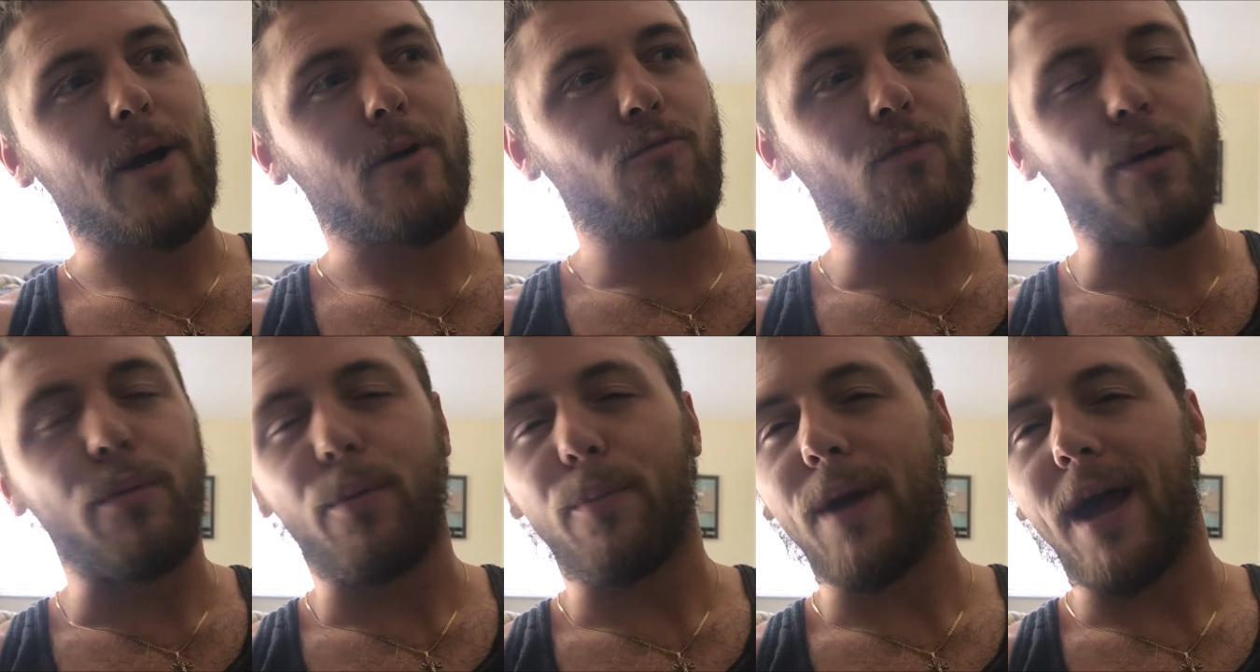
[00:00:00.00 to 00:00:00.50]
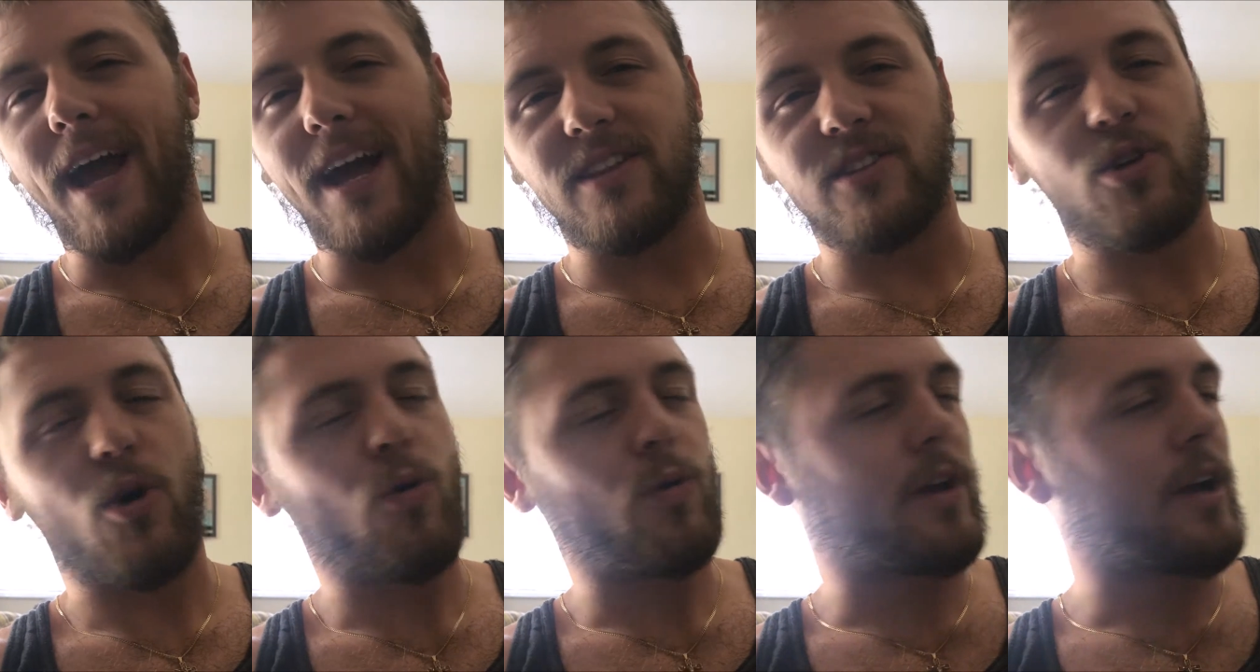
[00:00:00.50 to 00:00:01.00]
Rubber
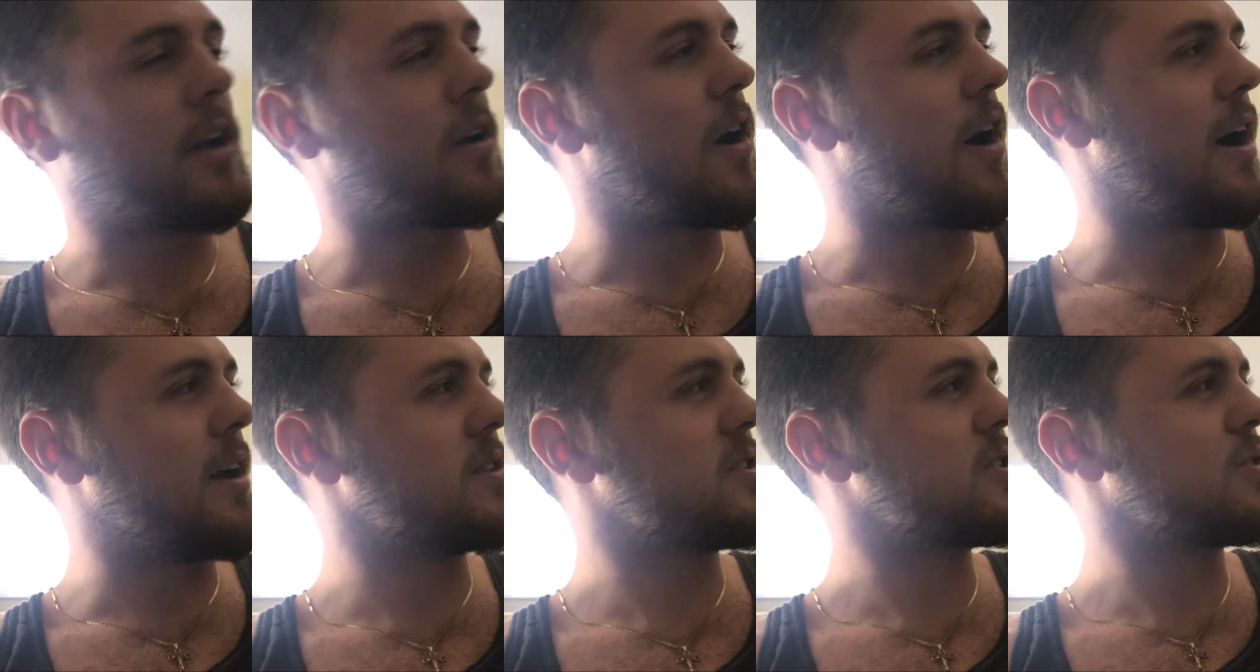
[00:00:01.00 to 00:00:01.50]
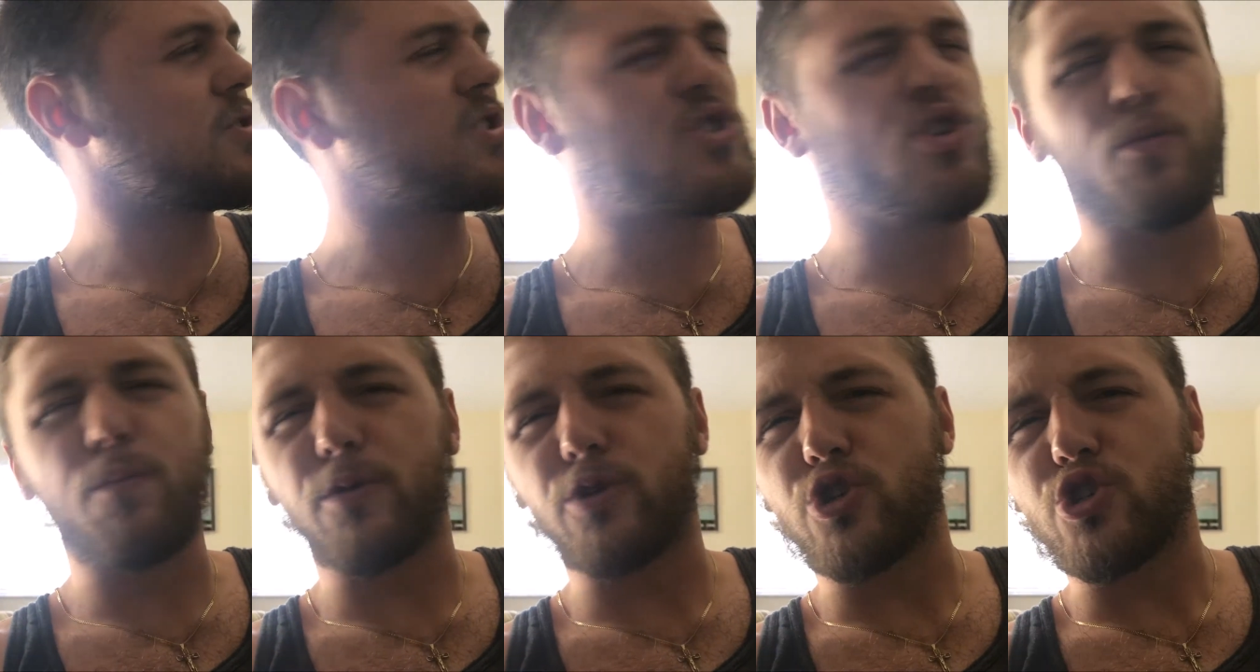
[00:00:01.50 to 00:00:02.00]
bands holding it on. So
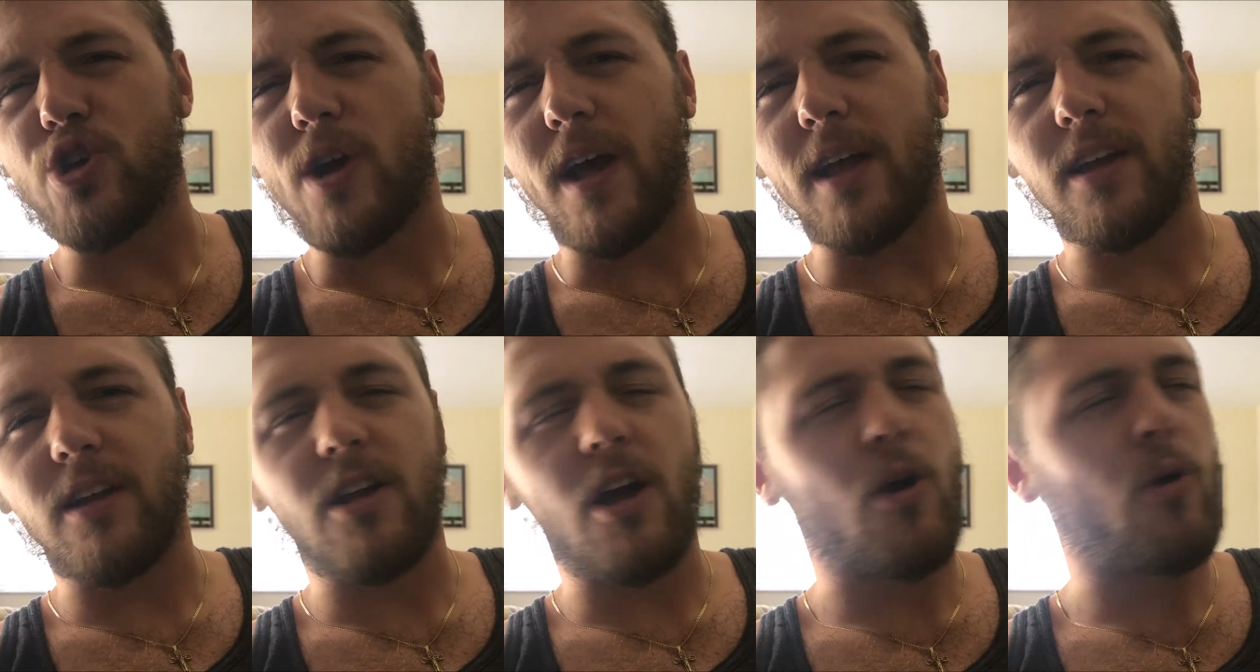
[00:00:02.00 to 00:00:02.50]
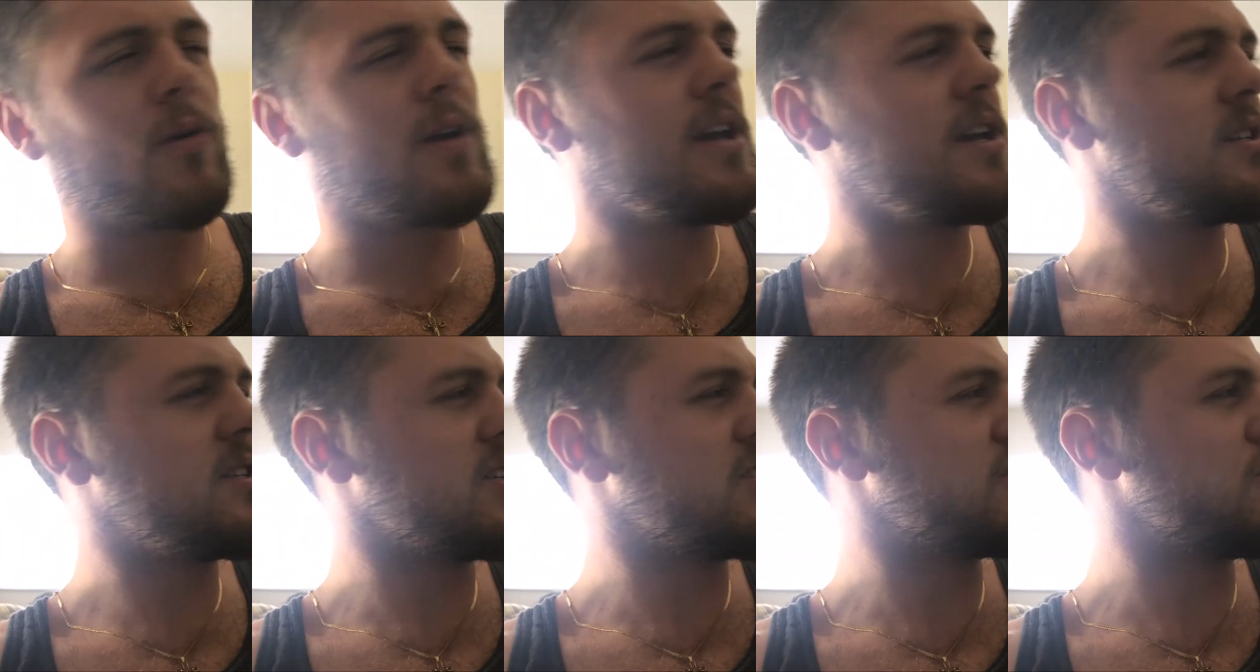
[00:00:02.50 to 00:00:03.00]
stupid shit,
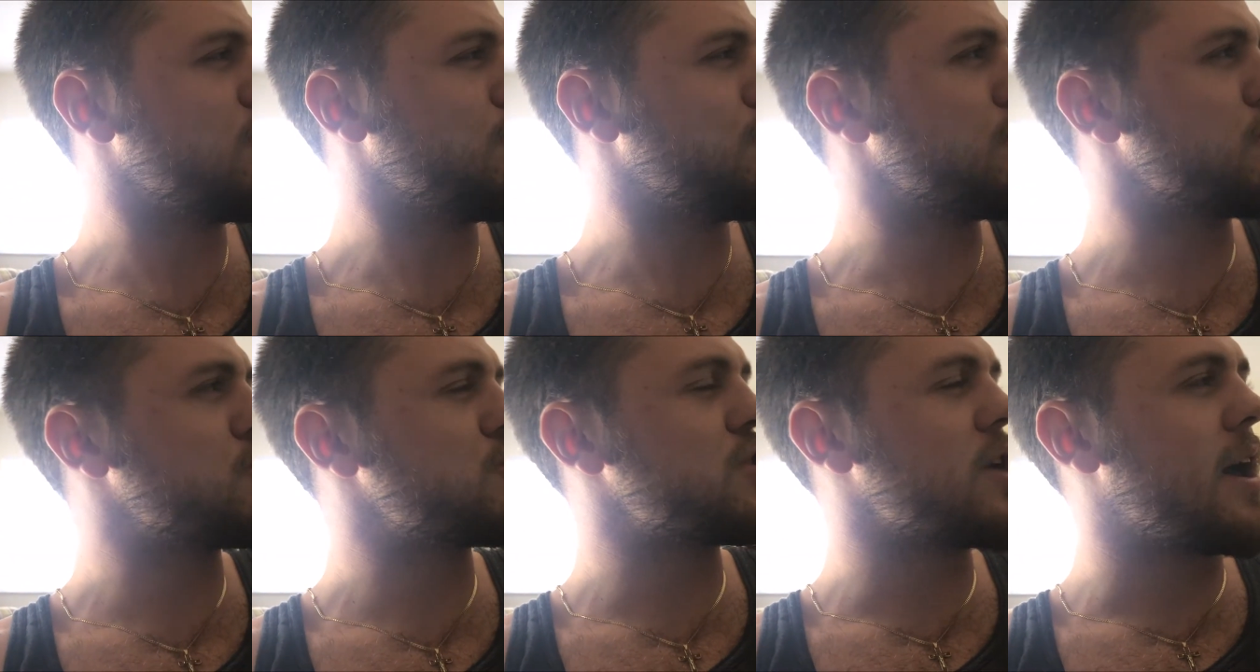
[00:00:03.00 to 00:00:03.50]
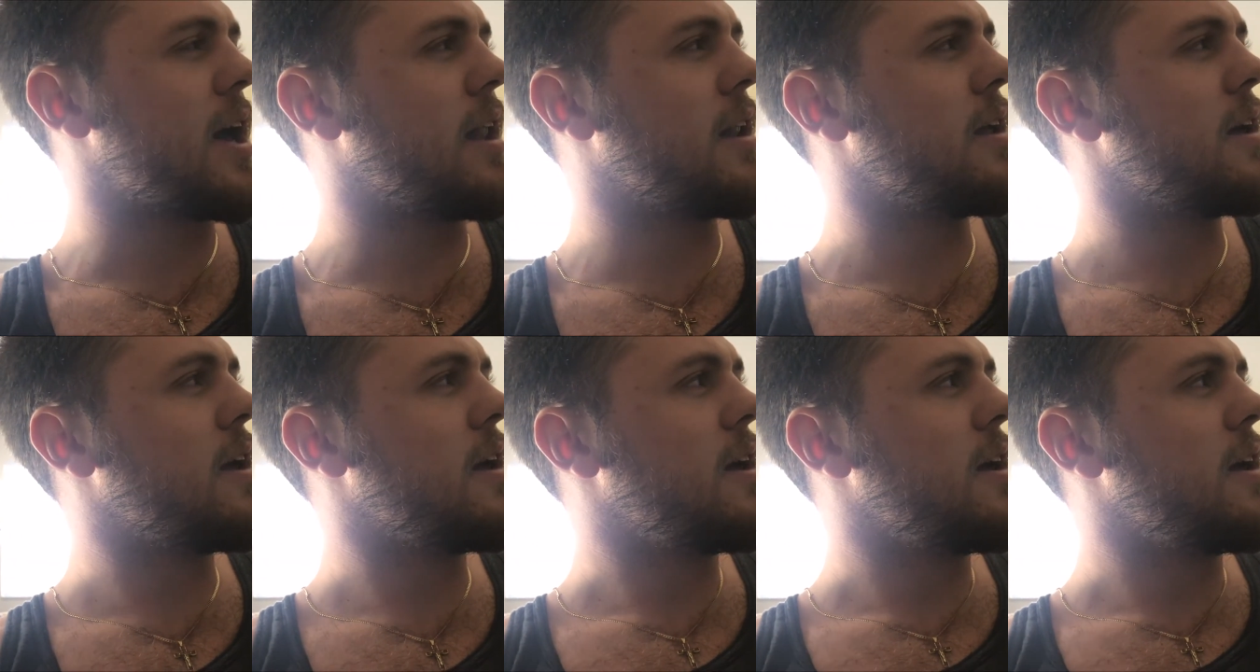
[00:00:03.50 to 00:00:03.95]
easy stupid shit.